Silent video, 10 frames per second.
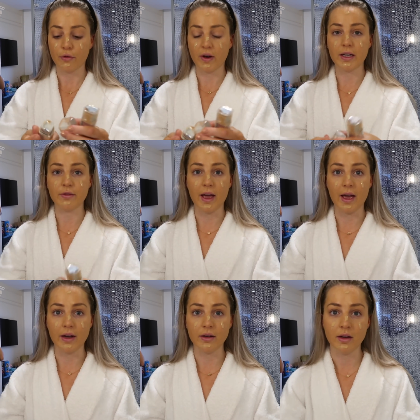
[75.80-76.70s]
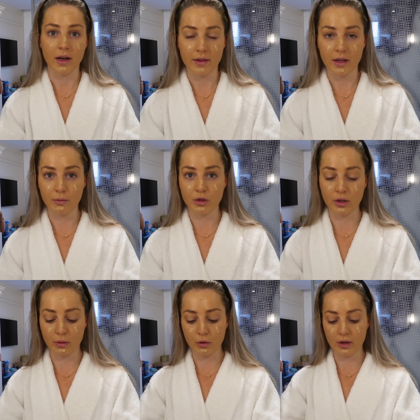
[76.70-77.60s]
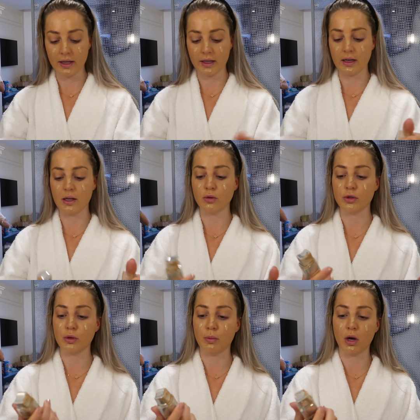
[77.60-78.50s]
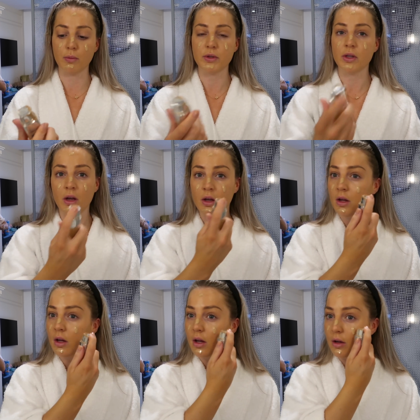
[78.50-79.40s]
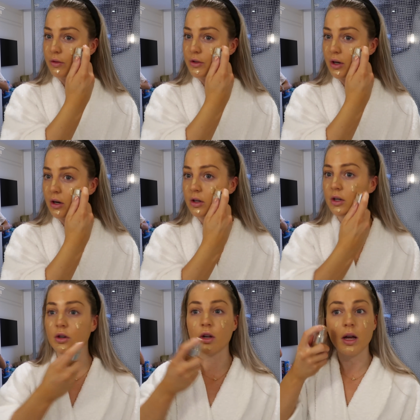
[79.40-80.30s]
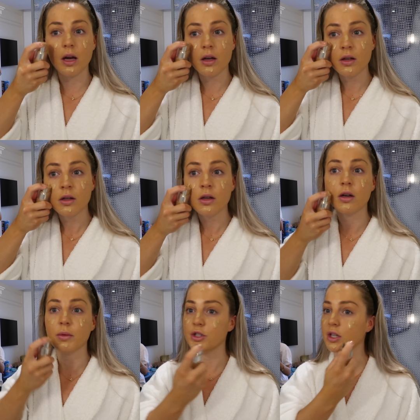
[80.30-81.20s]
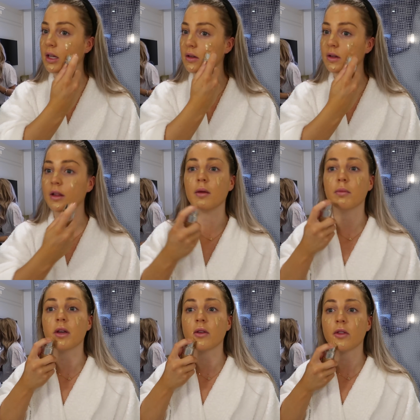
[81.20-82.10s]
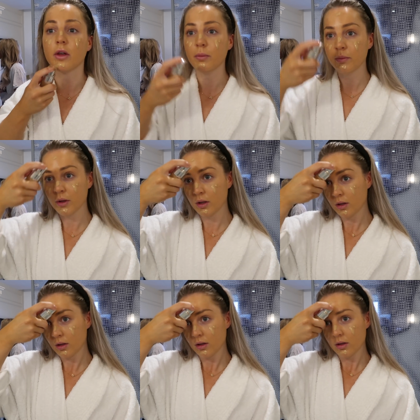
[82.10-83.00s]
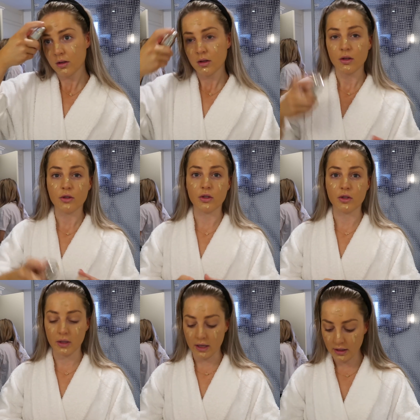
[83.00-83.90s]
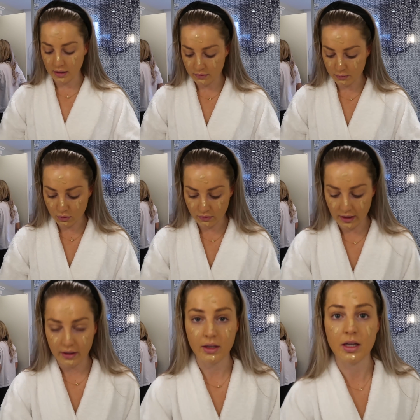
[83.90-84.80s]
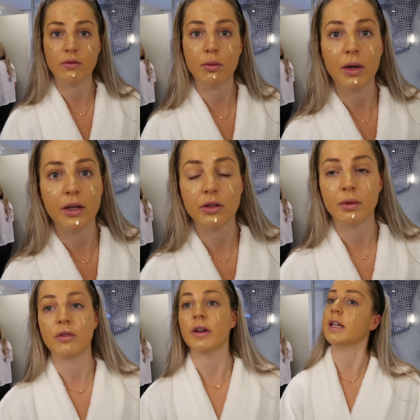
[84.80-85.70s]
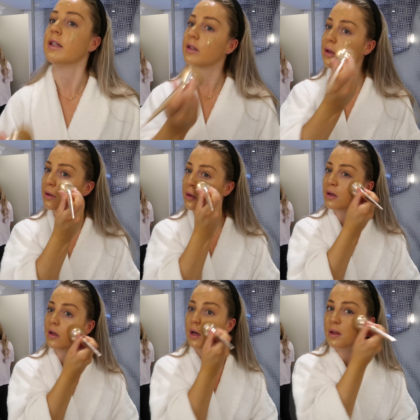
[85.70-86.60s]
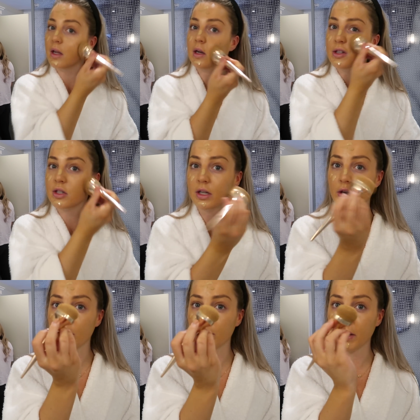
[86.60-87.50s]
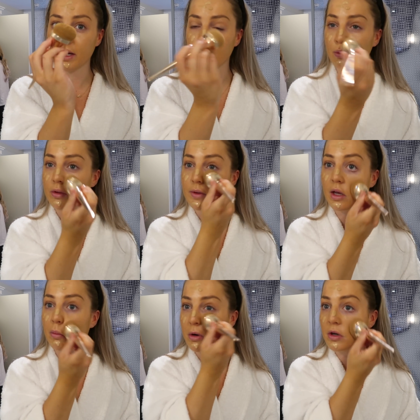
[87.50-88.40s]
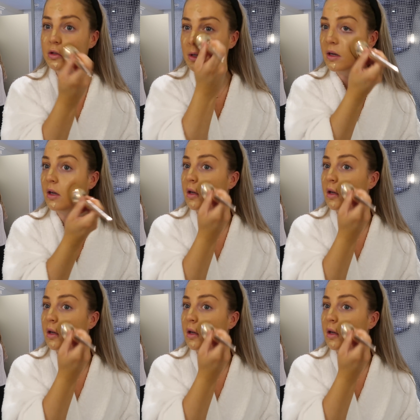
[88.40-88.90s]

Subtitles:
5N, and then I'm just going to put like a little 2 blobs of the darker colour on my cheeks and then mix them, just so it kind of gives more of like an even blend to my face. And then literally going back in with the same brush